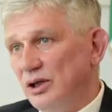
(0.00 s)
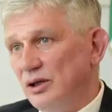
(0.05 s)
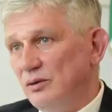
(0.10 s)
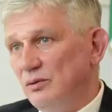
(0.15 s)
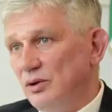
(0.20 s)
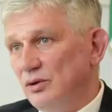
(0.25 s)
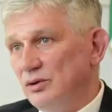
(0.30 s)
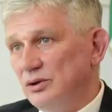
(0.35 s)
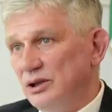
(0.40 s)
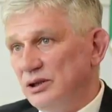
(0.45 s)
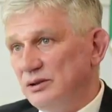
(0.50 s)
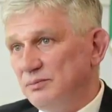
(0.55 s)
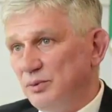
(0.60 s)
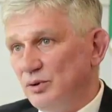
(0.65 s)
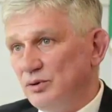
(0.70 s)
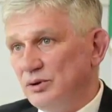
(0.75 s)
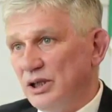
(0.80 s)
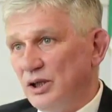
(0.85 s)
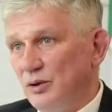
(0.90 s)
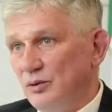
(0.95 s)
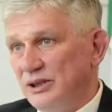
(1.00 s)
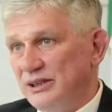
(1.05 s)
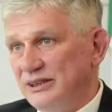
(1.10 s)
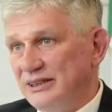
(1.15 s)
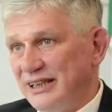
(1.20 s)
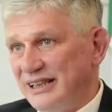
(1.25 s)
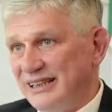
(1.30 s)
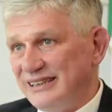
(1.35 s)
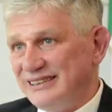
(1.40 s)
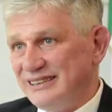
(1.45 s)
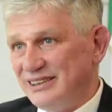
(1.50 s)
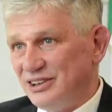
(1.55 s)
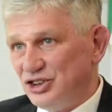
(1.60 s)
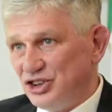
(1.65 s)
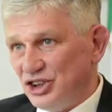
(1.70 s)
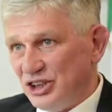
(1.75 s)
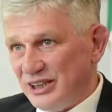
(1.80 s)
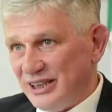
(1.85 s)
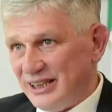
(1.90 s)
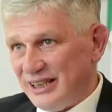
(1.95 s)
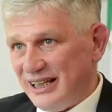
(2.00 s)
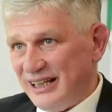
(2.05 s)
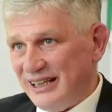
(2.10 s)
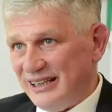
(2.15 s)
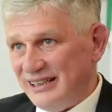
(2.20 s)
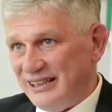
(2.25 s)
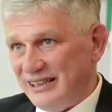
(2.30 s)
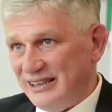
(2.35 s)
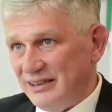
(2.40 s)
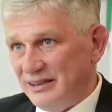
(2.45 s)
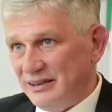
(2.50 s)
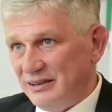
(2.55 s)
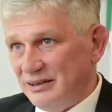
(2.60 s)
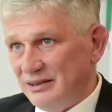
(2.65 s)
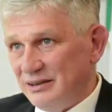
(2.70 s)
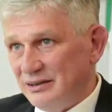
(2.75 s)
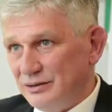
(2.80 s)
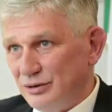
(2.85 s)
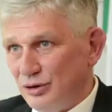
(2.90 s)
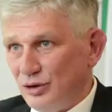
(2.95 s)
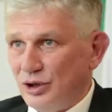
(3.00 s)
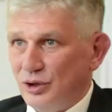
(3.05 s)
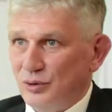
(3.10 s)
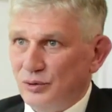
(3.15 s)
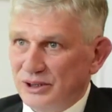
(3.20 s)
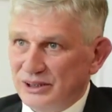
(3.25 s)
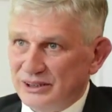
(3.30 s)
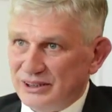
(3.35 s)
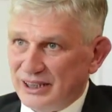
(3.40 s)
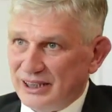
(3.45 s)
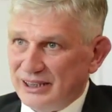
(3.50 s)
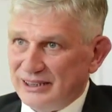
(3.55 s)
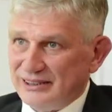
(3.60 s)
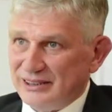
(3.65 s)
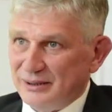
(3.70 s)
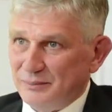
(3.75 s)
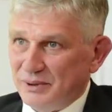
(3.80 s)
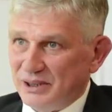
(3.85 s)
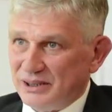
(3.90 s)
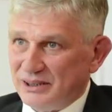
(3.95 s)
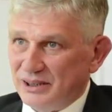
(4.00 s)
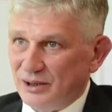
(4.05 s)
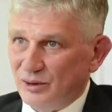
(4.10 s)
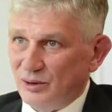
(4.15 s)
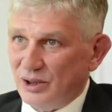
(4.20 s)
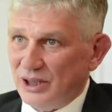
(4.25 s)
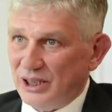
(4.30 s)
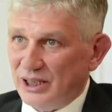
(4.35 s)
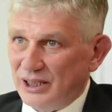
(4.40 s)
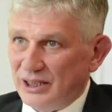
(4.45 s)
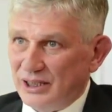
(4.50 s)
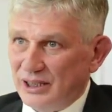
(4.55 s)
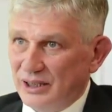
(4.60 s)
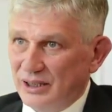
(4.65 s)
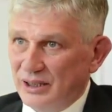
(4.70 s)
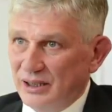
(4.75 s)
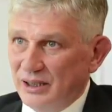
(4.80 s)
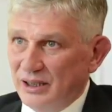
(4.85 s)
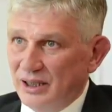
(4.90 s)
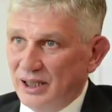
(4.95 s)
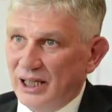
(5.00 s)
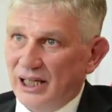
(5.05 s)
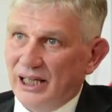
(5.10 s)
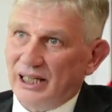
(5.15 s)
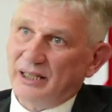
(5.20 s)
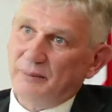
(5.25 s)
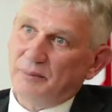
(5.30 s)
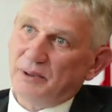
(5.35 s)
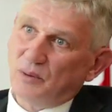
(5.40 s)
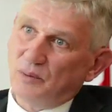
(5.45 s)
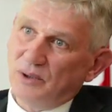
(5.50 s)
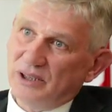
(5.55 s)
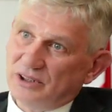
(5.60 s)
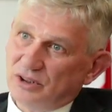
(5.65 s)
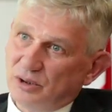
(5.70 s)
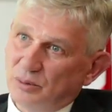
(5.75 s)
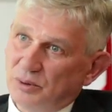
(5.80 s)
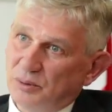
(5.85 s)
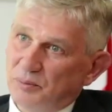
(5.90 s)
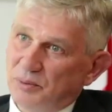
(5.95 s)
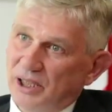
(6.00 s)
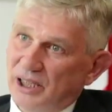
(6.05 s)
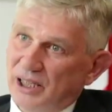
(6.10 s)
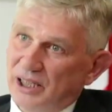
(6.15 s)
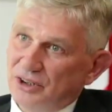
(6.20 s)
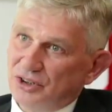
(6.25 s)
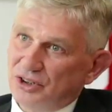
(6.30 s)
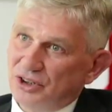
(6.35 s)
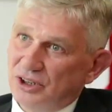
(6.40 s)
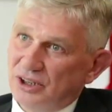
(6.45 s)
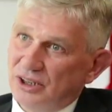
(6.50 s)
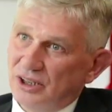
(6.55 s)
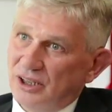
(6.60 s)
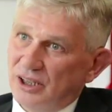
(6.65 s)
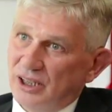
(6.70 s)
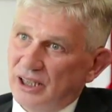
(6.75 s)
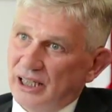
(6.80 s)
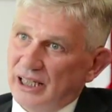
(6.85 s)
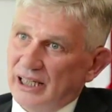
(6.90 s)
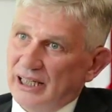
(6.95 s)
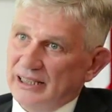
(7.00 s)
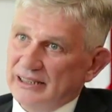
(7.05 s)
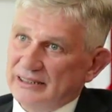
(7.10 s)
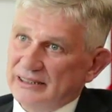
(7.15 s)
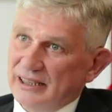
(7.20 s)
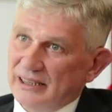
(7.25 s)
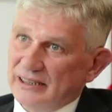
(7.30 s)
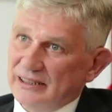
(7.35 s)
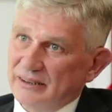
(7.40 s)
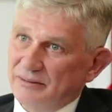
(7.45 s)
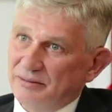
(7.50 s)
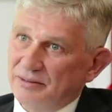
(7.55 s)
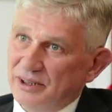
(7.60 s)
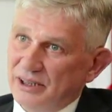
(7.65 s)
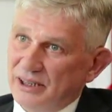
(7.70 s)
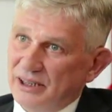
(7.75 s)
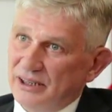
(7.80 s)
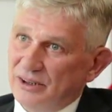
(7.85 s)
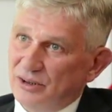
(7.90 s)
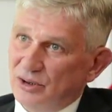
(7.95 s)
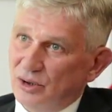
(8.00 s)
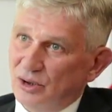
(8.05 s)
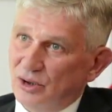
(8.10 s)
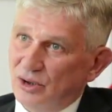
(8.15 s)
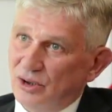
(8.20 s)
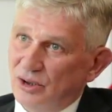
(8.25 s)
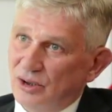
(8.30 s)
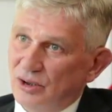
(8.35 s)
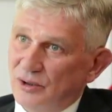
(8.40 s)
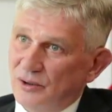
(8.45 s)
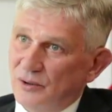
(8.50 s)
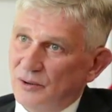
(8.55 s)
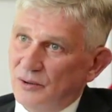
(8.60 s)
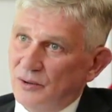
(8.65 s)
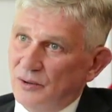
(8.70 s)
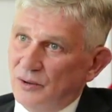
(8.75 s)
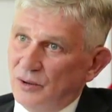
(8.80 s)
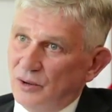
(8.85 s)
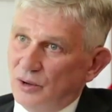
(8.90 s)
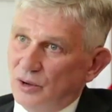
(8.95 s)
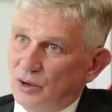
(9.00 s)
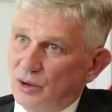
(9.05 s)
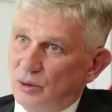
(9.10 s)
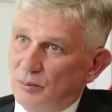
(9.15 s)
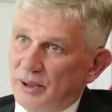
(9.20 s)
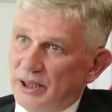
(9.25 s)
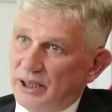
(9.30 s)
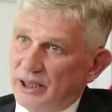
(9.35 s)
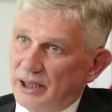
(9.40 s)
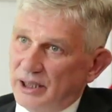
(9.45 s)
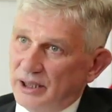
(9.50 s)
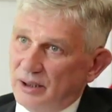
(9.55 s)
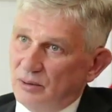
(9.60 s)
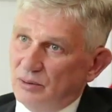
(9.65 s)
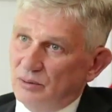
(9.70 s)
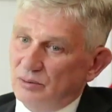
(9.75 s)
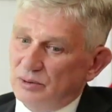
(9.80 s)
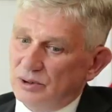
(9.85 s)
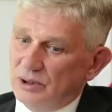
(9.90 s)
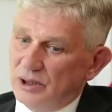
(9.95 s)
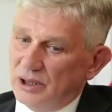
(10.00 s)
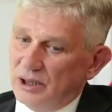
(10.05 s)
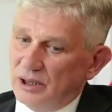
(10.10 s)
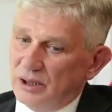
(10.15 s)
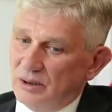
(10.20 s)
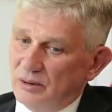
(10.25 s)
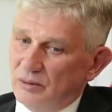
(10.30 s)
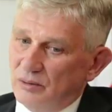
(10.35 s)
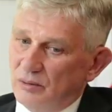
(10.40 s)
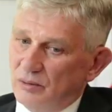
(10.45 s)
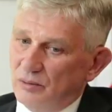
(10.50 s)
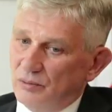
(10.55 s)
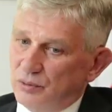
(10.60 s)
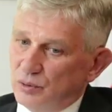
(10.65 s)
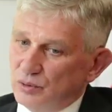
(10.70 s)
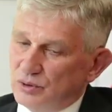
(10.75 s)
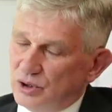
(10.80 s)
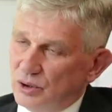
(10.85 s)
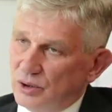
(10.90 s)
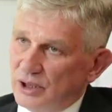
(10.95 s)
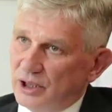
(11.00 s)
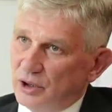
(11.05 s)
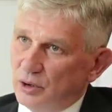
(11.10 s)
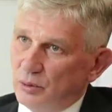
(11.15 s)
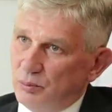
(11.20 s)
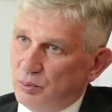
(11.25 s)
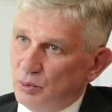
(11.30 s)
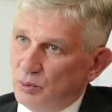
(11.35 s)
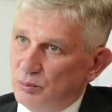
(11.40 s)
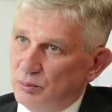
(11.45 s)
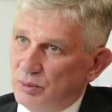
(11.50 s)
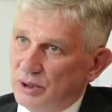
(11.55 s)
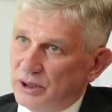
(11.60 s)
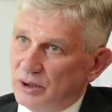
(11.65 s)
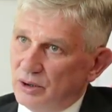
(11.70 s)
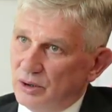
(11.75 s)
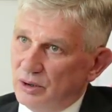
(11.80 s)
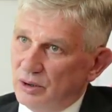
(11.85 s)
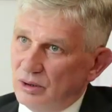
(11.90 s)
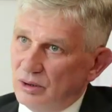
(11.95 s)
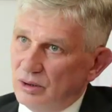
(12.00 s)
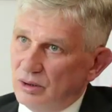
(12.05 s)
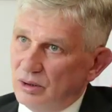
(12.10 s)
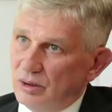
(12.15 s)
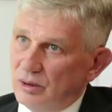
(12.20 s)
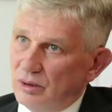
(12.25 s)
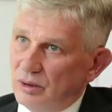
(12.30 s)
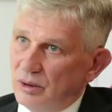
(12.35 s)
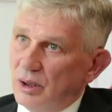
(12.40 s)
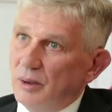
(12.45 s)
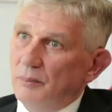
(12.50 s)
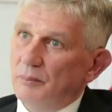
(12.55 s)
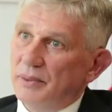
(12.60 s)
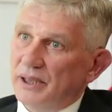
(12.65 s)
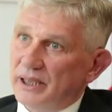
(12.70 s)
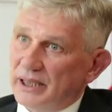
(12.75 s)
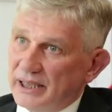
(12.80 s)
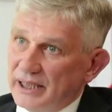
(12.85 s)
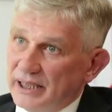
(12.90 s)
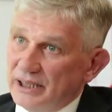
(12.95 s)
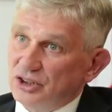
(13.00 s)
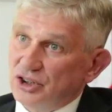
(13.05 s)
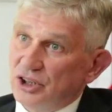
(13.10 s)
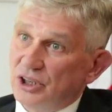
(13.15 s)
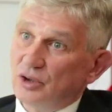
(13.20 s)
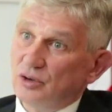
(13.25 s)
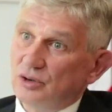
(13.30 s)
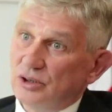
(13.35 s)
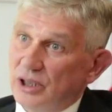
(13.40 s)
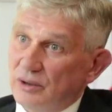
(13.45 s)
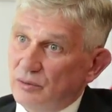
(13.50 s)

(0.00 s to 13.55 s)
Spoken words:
is the exercise of responsibility. If responsibility is shouldered with a big effort, by making the biggest possible effort, then it